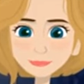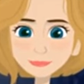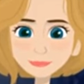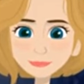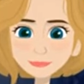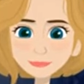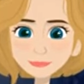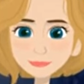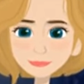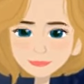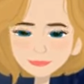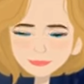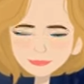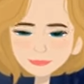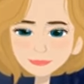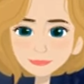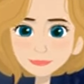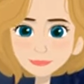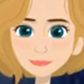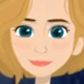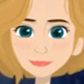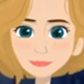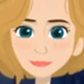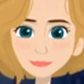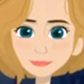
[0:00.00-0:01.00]

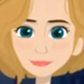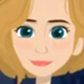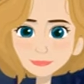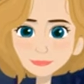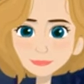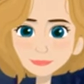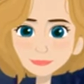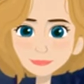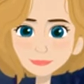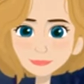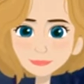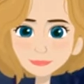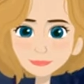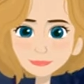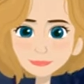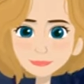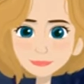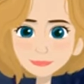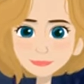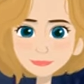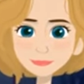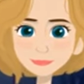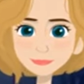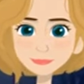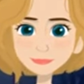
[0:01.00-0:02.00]

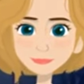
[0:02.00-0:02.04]
(no one is talking)